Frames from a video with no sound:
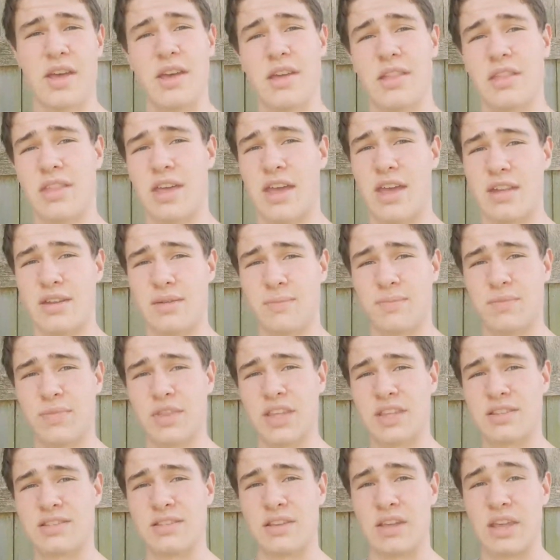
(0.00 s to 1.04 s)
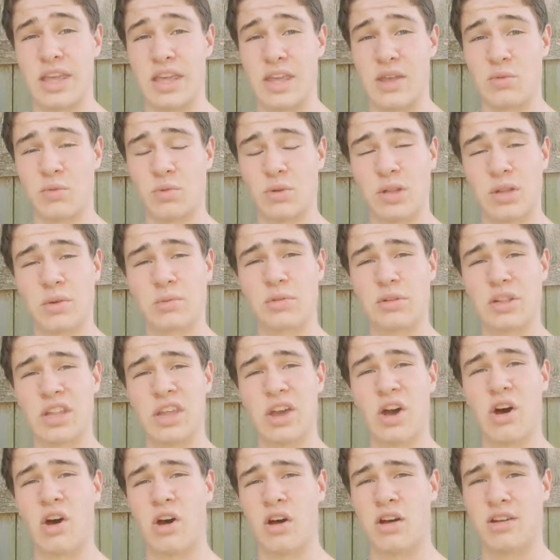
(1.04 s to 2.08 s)
that it's a
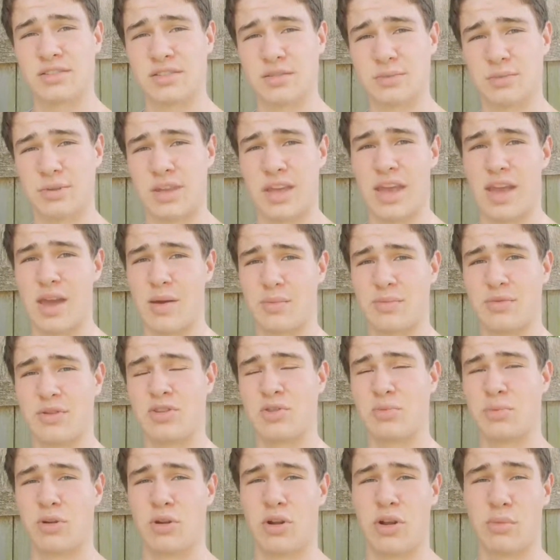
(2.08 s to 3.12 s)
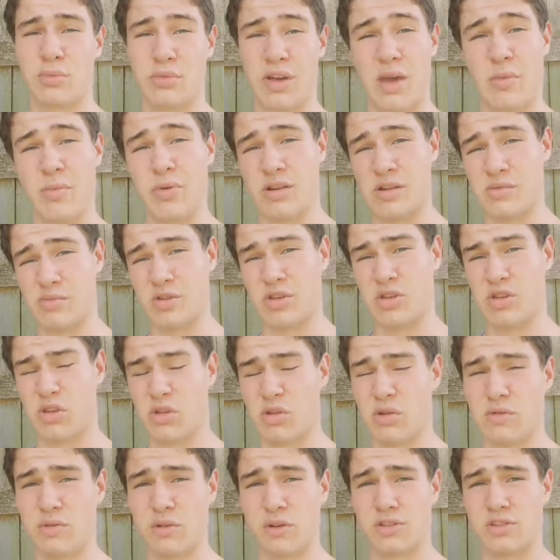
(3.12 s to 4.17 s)
really awesome camp that's put on by Brigham Young
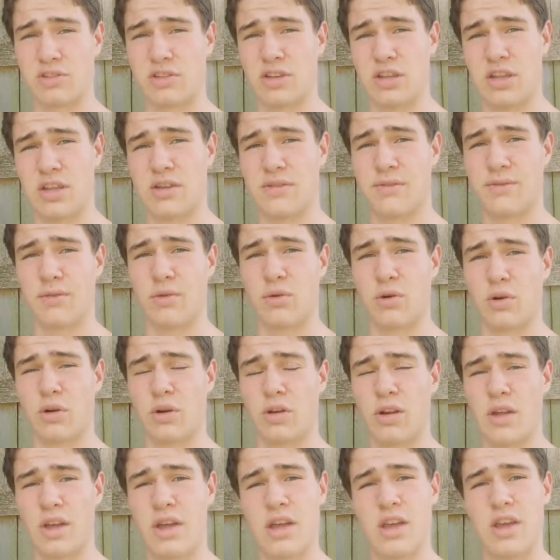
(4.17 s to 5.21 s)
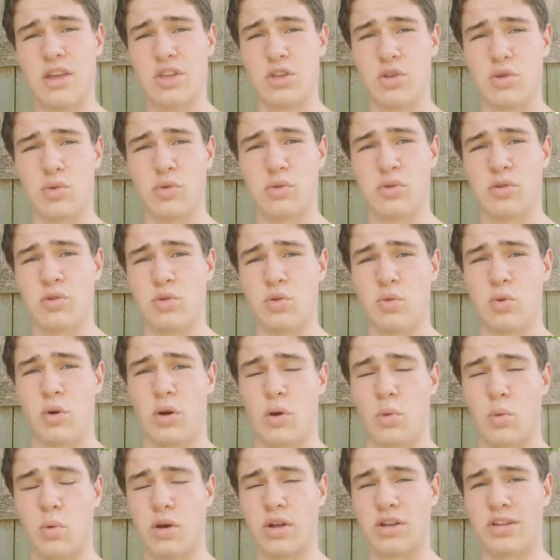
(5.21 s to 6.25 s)
University for youth who
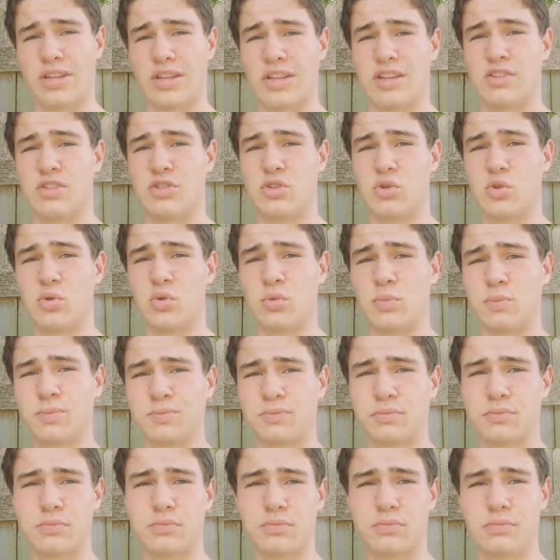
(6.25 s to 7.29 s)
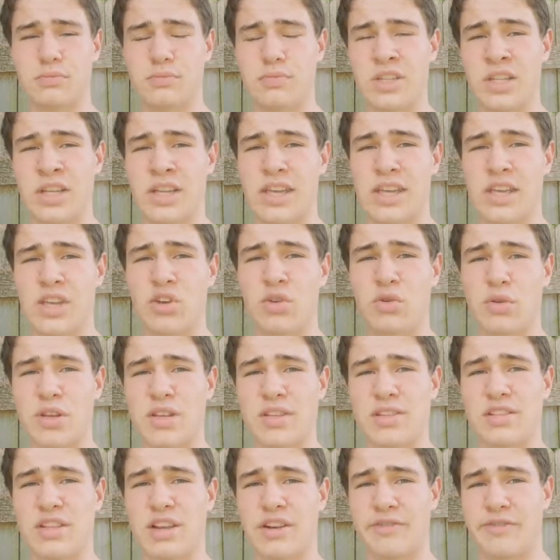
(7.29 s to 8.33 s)
are wanting to
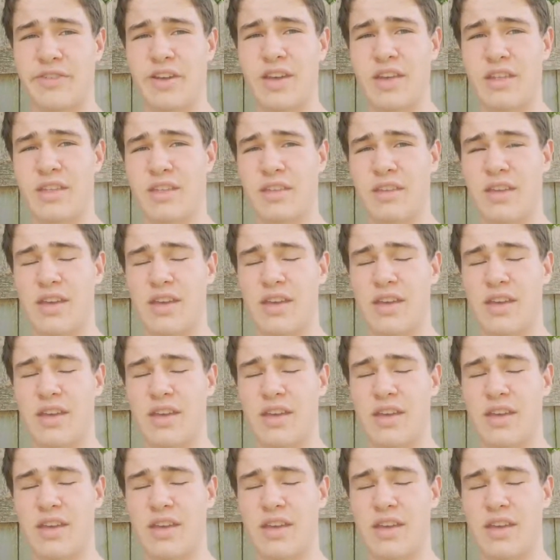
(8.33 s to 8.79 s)
increase their faith